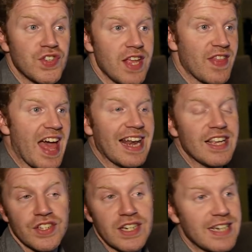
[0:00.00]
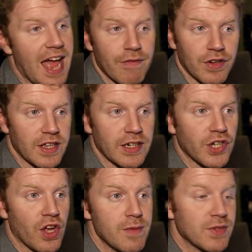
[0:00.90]
sit there listening to everything
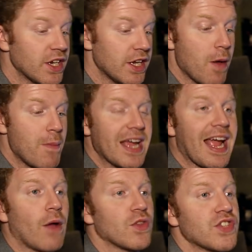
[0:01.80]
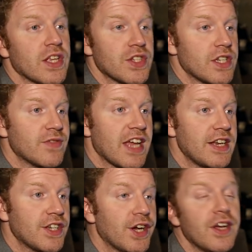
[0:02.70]
typed, pick out the sensitive
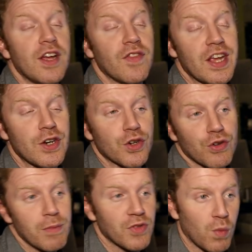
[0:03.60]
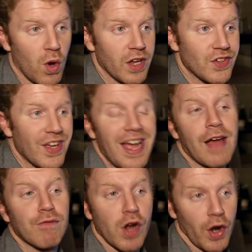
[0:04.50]
data, they can decrypt the wallet
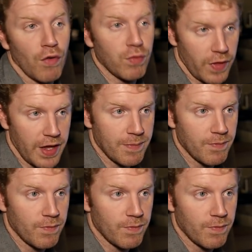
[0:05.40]
and run off with it.